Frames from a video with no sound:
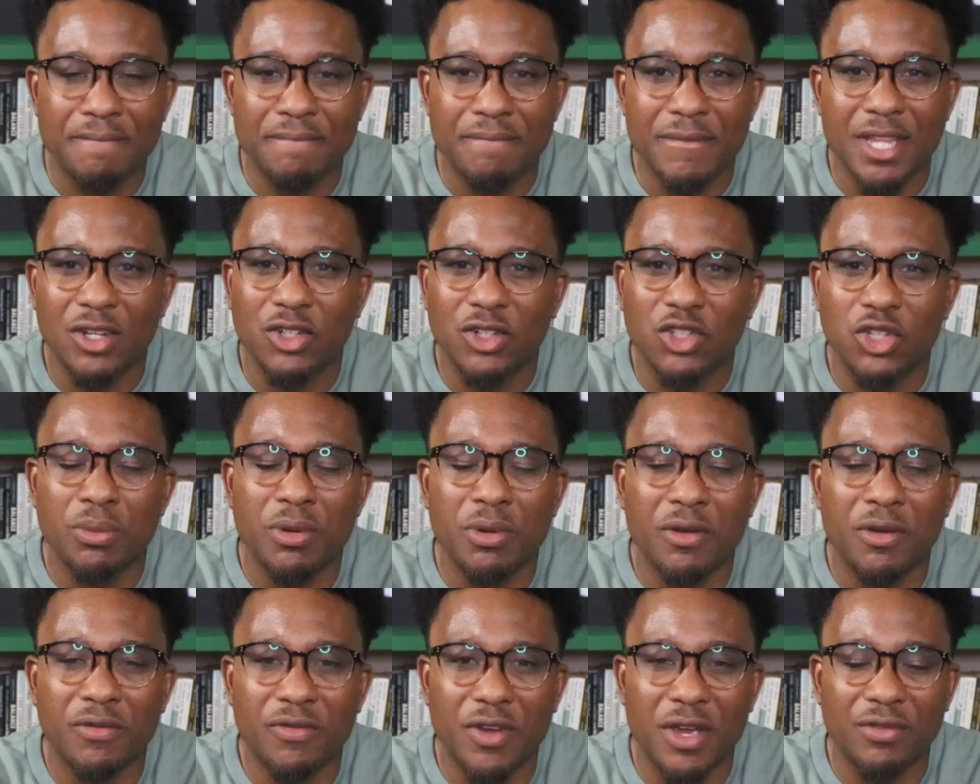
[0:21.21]
do me a
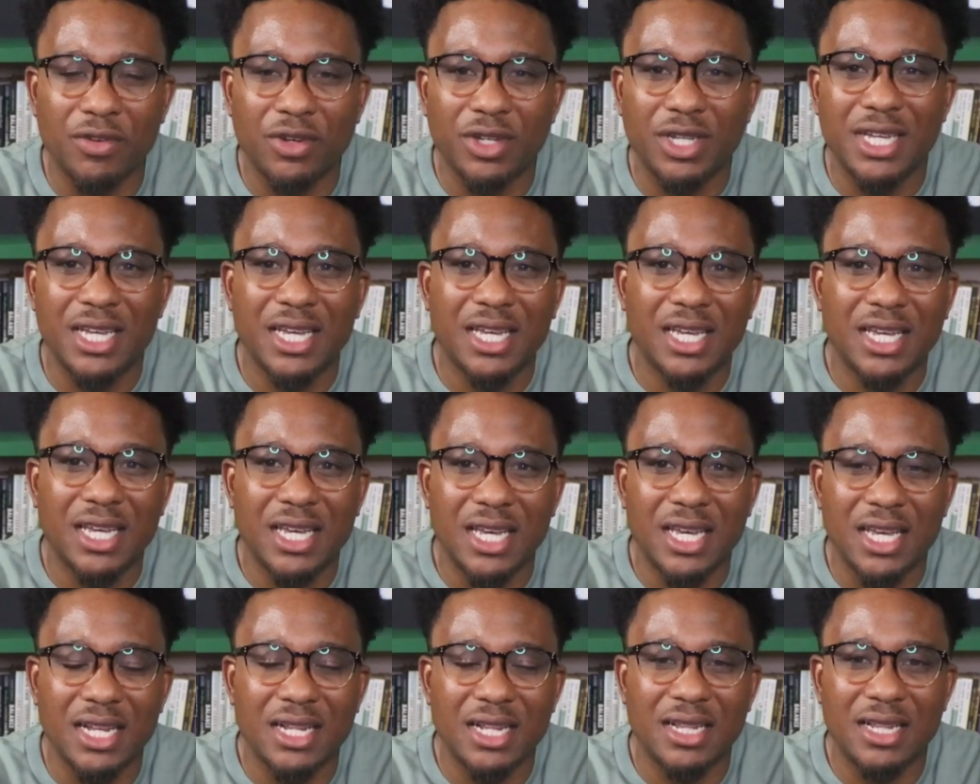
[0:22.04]
favor, hit
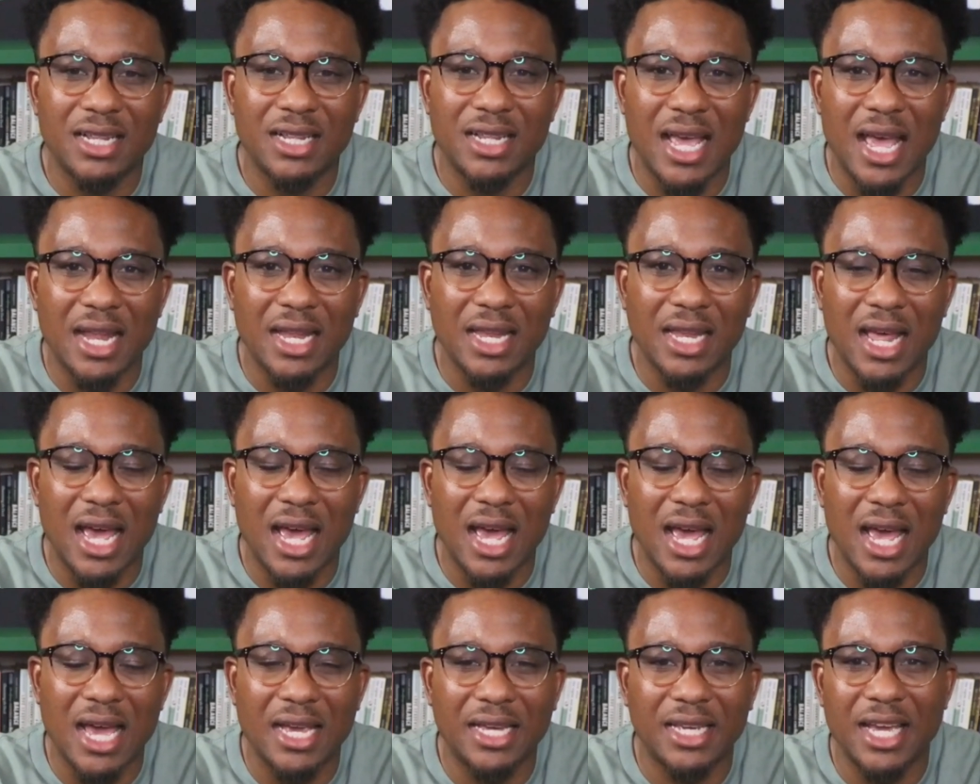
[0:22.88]
that like
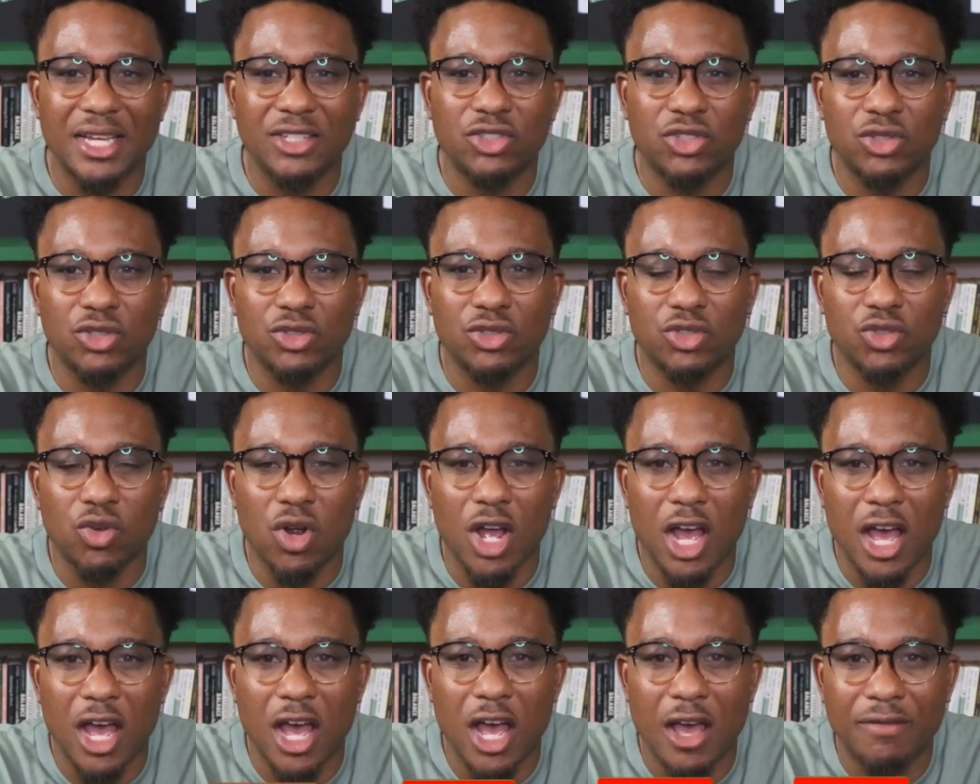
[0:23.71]
and
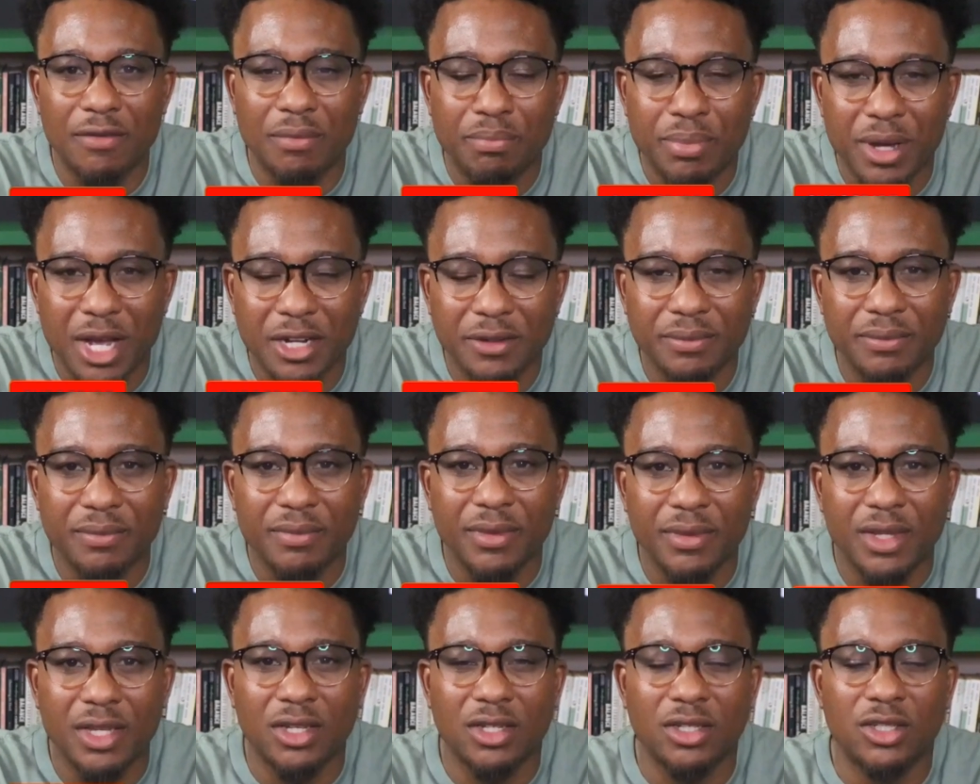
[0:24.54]
subscribe button
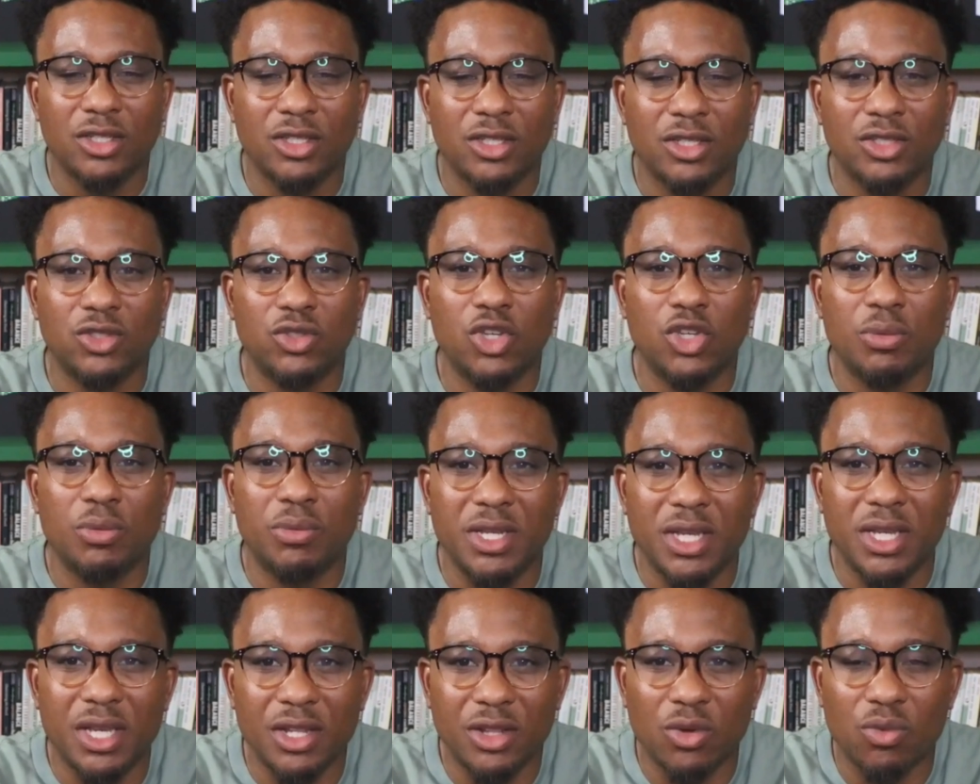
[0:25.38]
so you can be getting
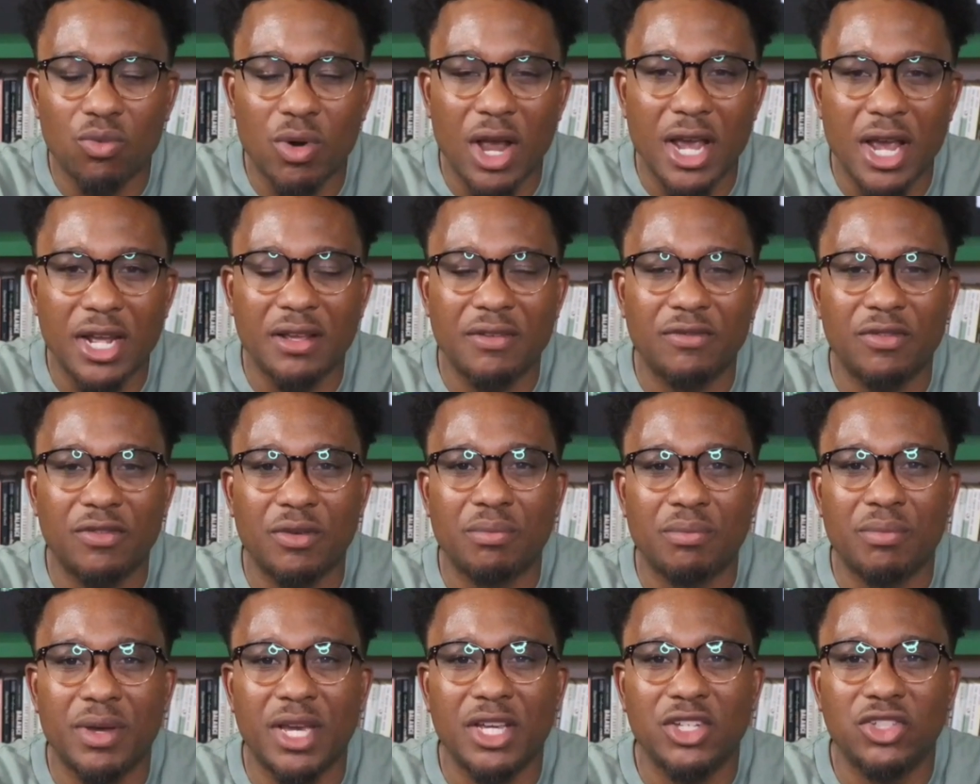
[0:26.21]
the right
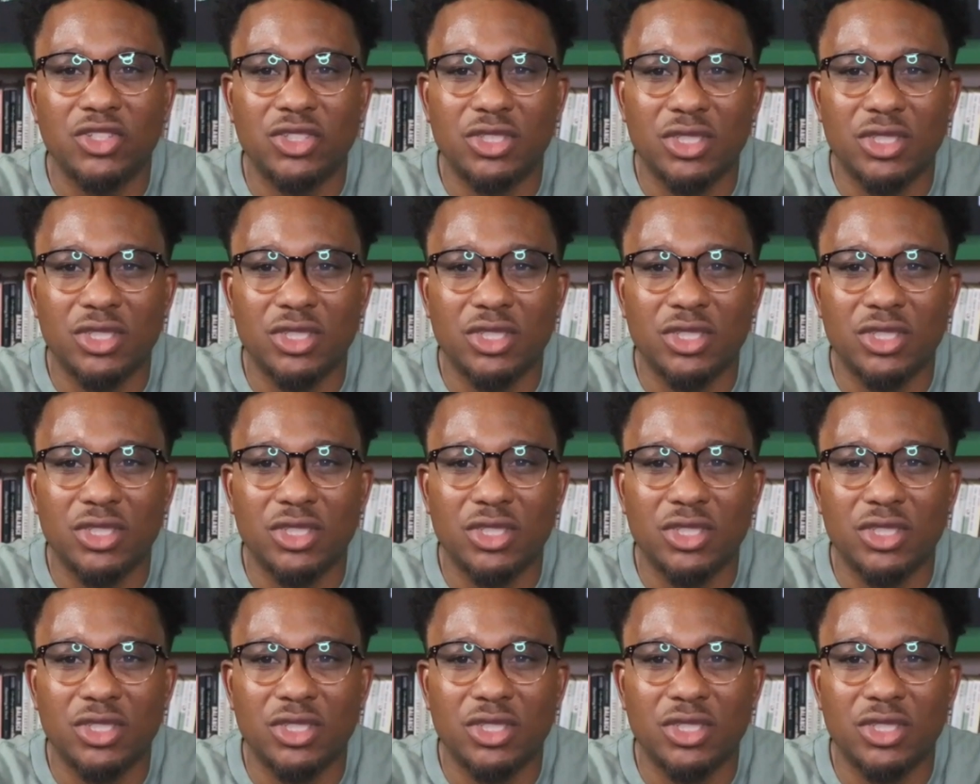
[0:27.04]
information